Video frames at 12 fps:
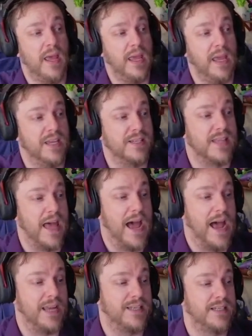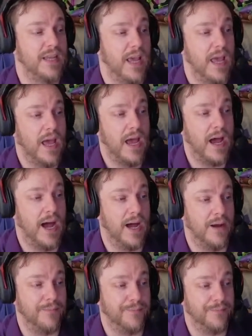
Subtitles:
Is that um,